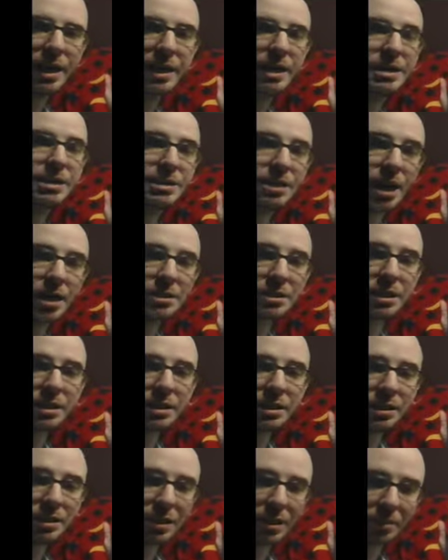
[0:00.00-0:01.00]
doesn't
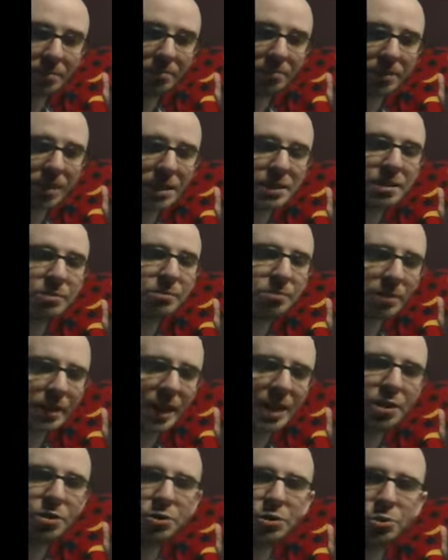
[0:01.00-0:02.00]
get
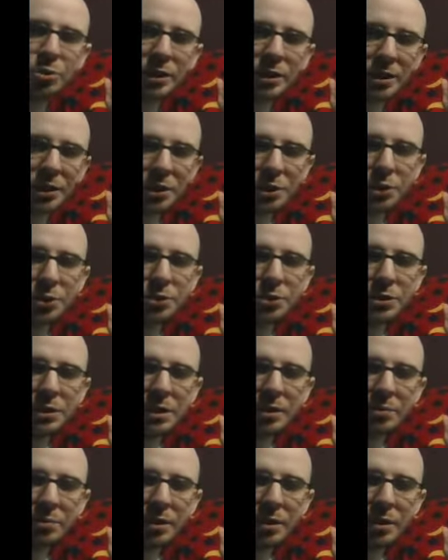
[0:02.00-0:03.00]
you to a conclusion
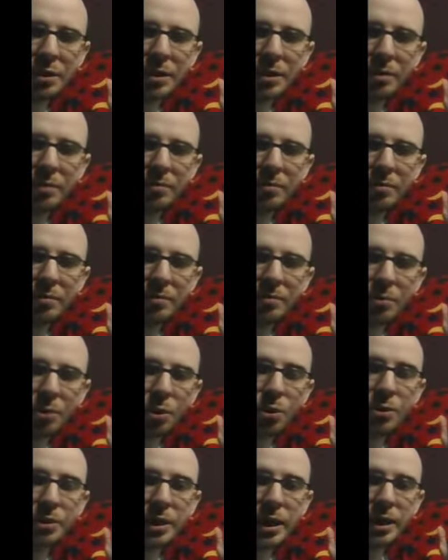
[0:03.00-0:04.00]
with the
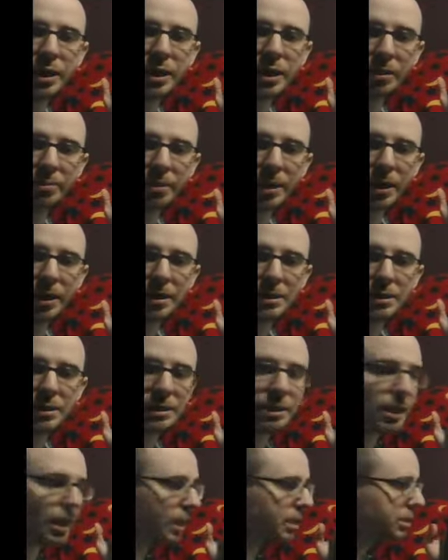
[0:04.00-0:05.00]
ordinary comparison
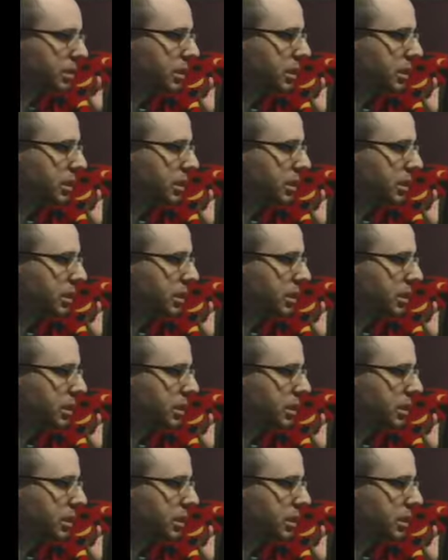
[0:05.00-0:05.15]
test.